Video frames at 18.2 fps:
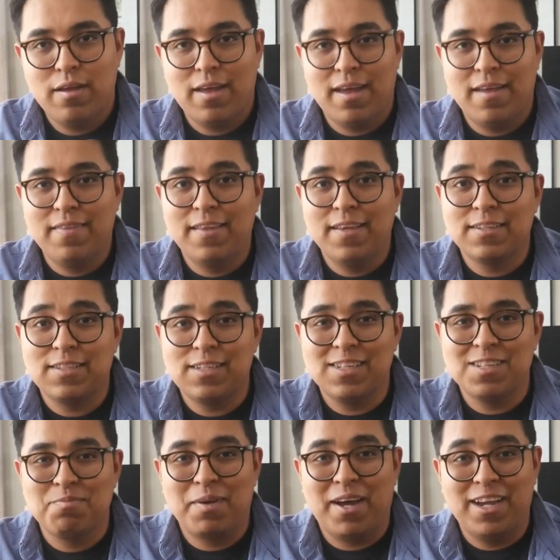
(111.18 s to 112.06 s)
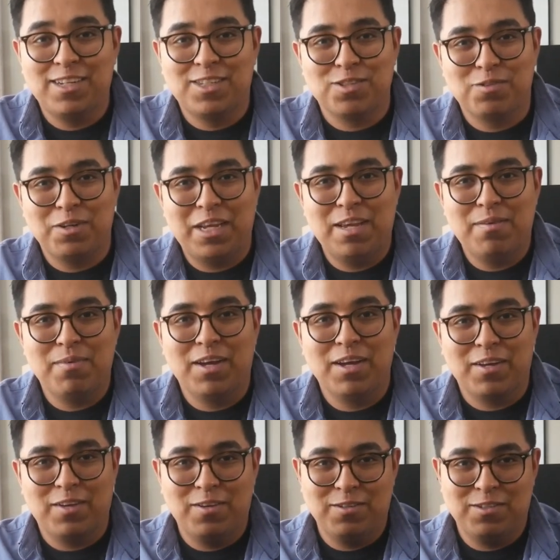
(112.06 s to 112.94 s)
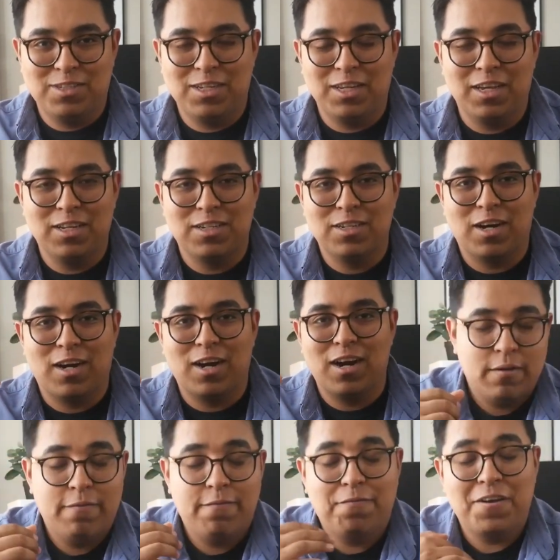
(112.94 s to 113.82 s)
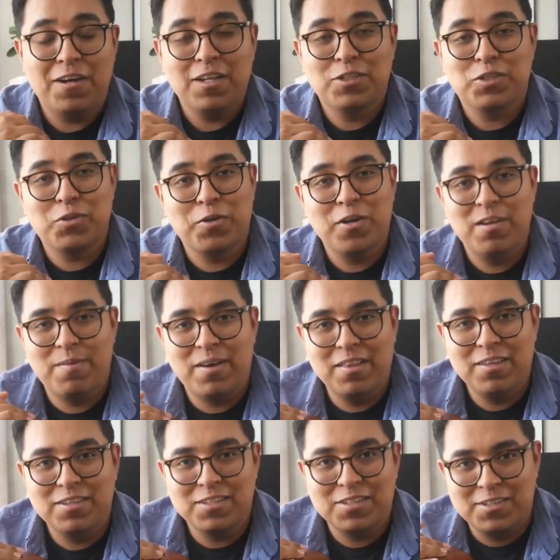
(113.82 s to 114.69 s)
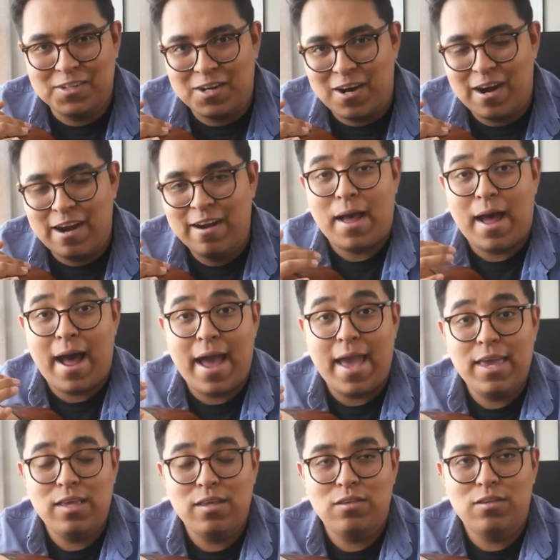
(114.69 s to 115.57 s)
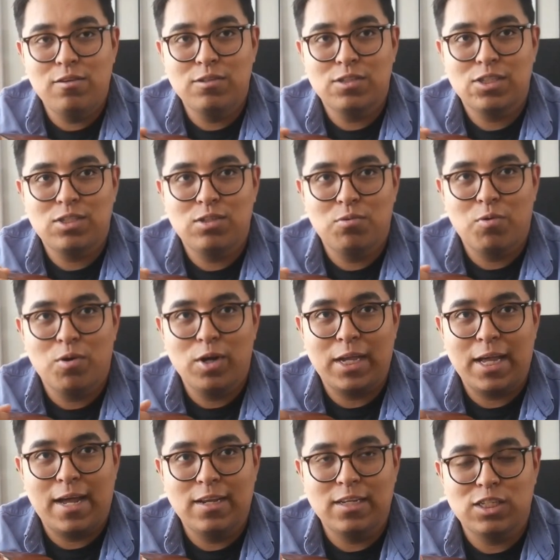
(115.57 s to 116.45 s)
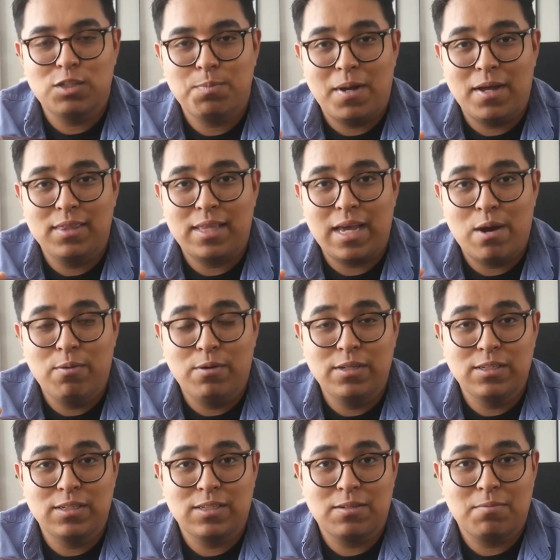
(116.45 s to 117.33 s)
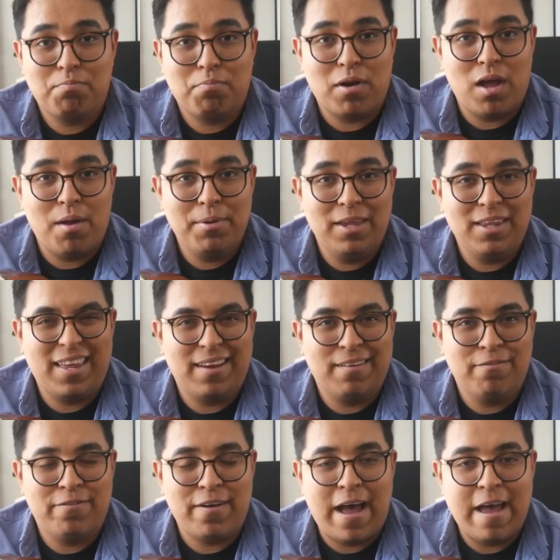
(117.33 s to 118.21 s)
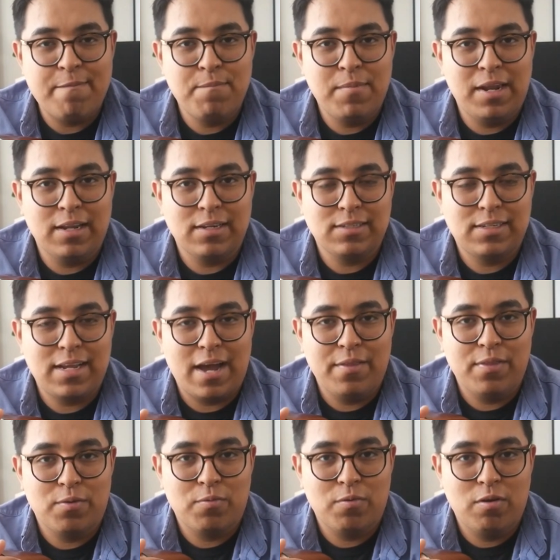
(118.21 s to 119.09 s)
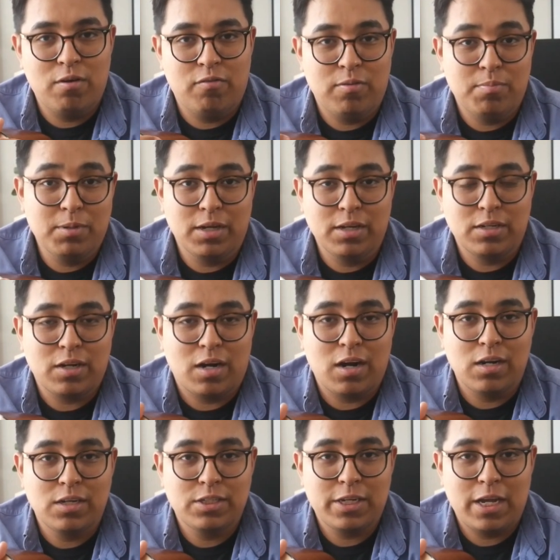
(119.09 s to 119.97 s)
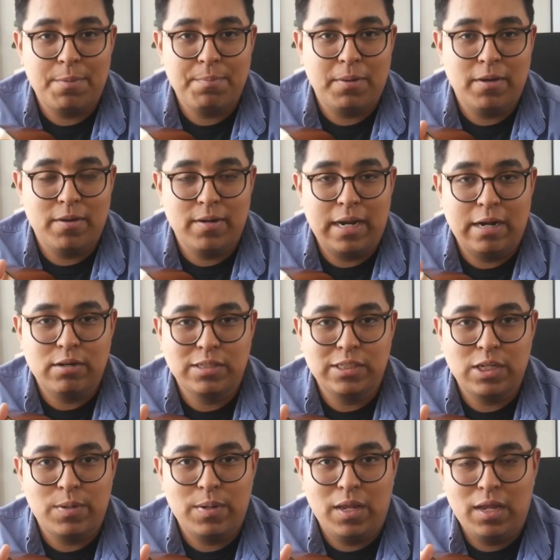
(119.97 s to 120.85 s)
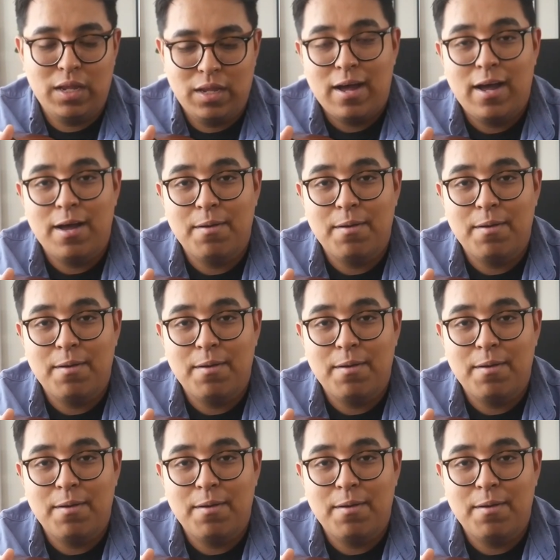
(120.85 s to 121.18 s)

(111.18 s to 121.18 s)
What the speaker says: And this is my dream acoustic guitar. Funny story about this guitar. I used to work at a spot that was probably like 5 minutes down the road from a guitar shop here in Arizona.